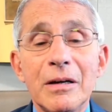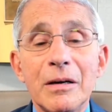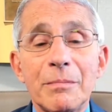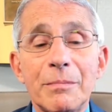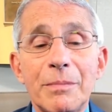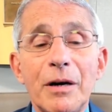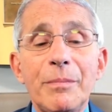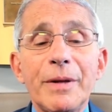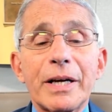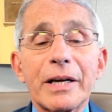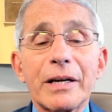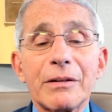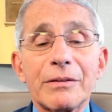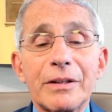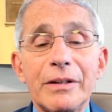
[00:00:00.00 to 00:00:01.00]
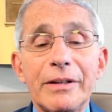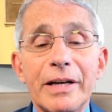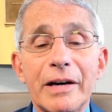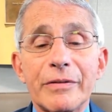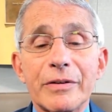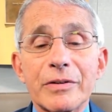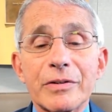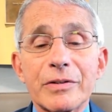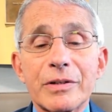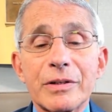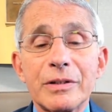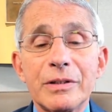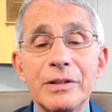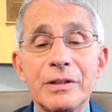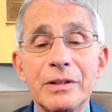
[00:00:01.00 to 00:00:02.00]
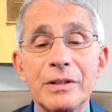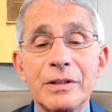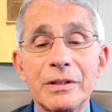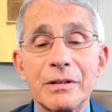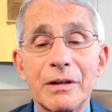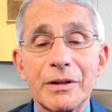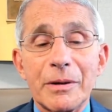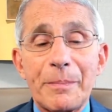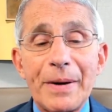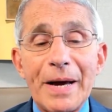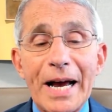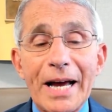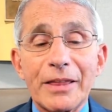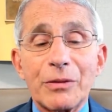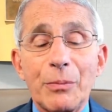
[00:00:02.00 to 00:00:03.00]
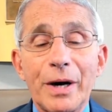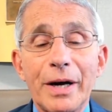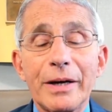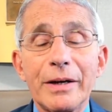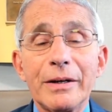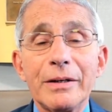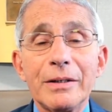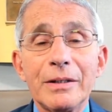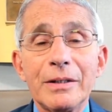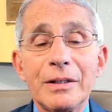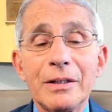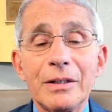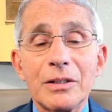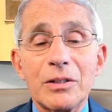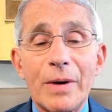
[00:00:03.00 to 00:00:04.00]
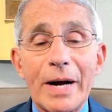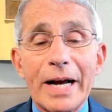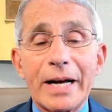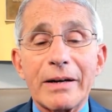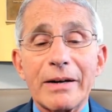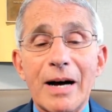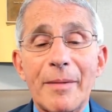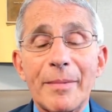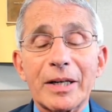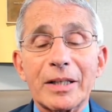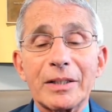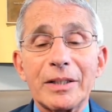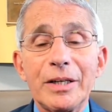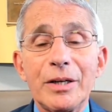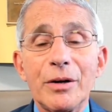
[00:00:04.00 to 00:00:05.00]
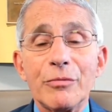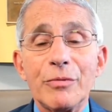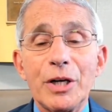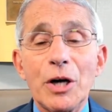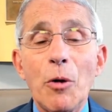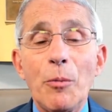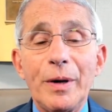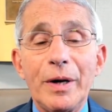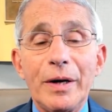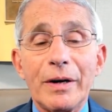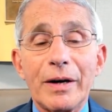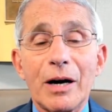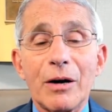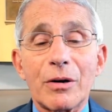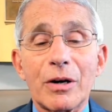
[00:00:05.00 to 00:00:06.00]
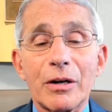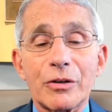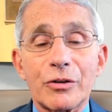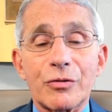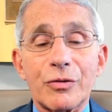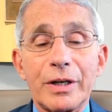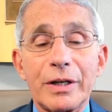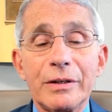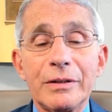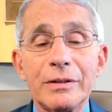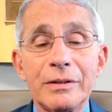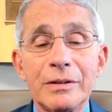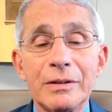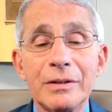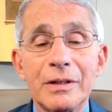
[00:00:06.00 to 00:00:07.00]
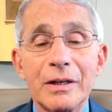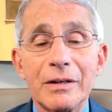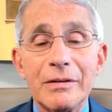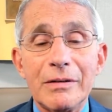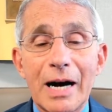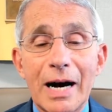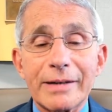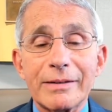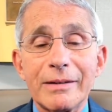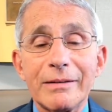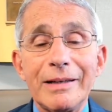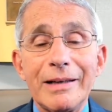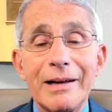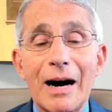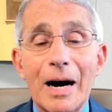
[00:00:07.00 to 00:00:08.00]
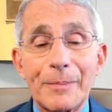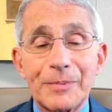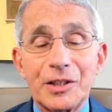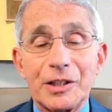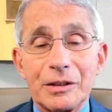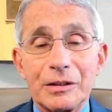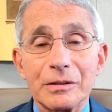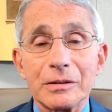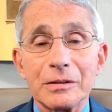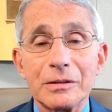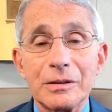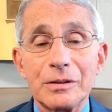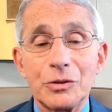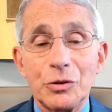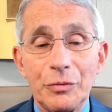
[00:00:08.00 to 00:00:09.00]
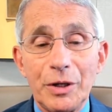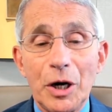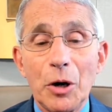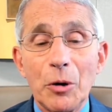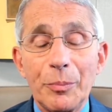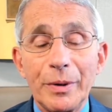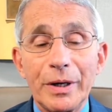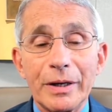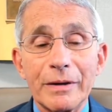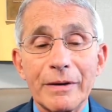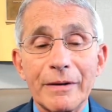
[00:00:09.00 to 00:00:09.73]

Public health endeavors are the pathway to economically reopening our country, not the obstacle to reopening.